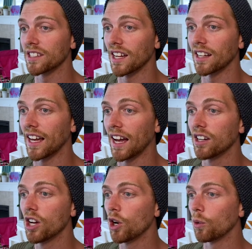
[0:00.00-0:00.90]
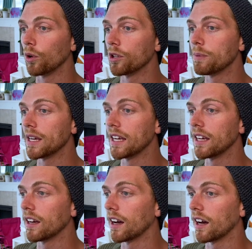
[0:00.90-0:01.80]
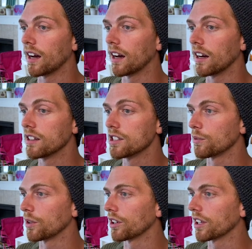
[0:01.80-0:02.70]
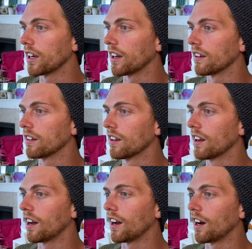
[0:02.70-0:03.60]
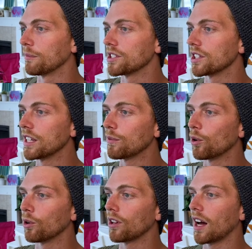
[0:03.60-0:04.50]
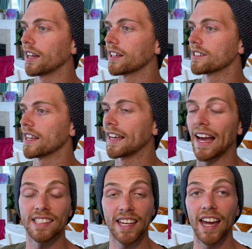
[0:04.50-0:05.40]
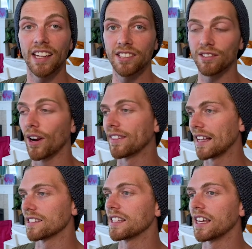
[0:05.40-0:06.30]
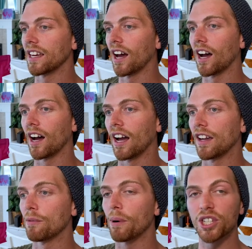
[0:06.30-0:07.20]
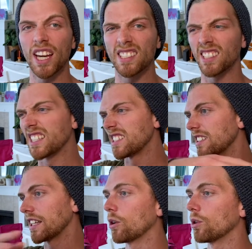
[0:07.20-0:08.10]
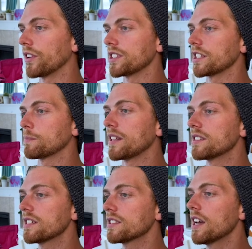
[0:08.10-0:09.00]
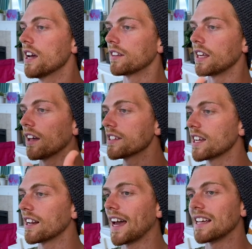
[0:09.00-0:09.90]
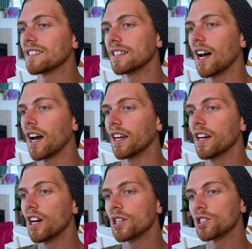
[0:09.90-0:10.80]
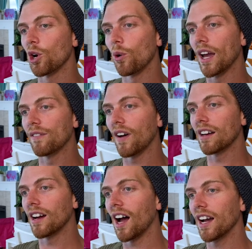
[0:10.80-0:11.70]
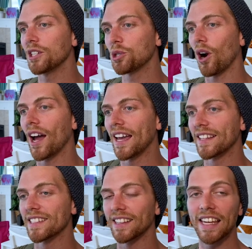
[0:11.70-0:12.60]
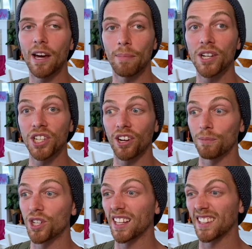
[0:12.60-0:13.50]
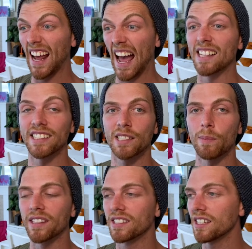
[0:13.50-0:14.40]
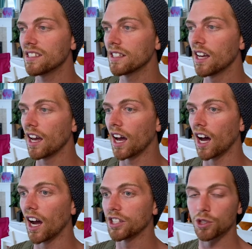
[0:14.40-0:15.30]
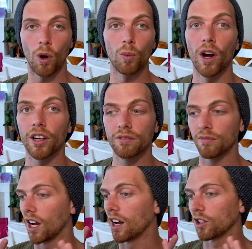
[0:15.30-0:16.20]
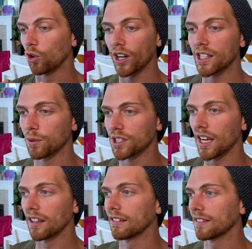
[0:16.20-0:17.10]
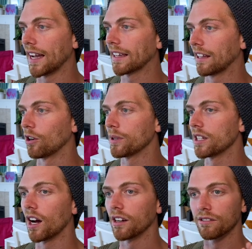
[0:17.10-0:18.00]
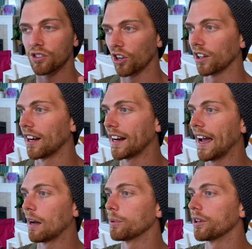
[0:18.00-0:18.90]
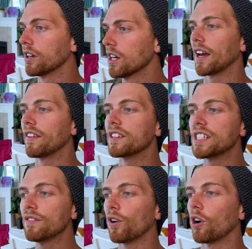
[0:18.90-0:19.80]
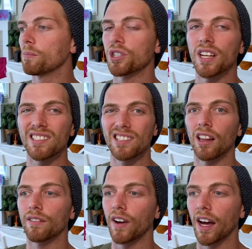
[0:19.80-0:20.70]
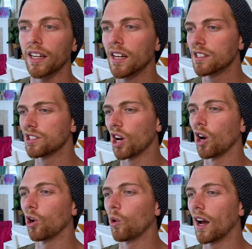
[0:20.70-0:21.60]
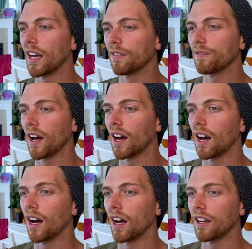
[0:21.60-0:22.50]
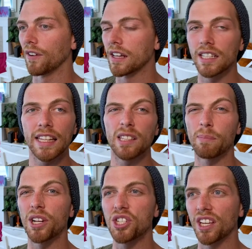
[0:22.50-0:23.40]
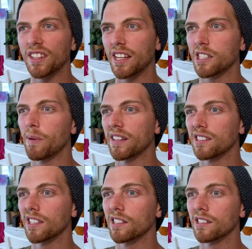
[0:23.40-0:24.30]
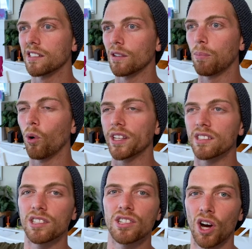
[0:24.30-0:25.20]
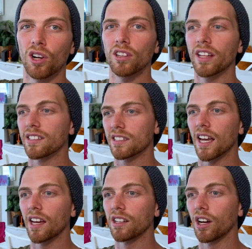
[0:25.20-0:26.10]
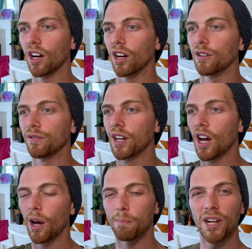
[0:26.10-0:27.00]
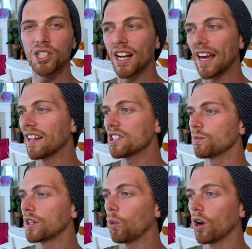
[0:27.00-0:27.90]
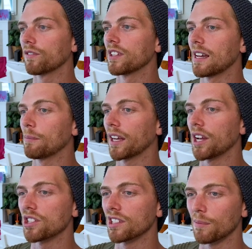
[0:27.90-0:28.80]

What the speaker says: side of that would be, so if we look here, the delete rule, I could say cascade, right? That's the, if a budget gets deleted, delete all of its expenses. The other side of that is deny. So if I try and delete a budget object that has expenses, it just won't work. Core data will say that cannot be done, not gonna let it happen. And then the default option is nullify. So if I delete the budget, the expenses point to null instead of a budget. And that doesn't really work for this application because